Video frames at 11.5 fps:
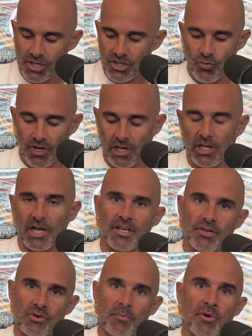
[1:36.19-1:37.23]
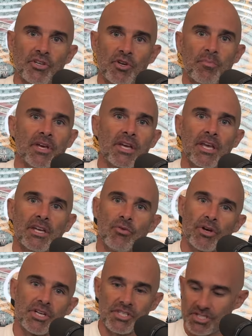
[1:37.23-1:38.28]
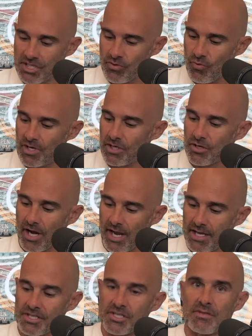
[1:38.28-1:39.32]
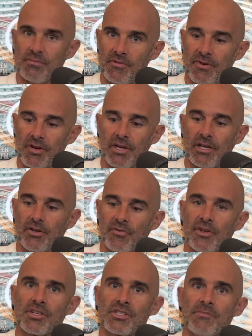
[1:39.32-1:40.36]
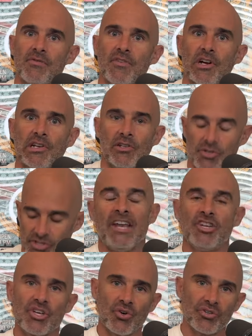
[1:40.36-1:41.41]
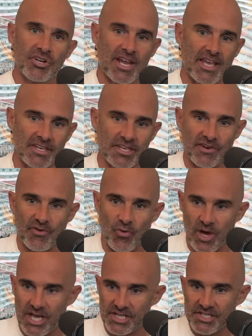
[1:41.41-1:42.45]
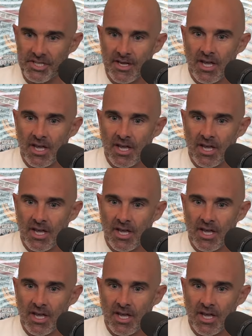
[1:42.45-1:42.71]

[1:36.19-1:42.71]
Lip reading: You want a light grip on your pick, and you want your hands to be your fingers to be very loose. And you can hold your hand in different ways.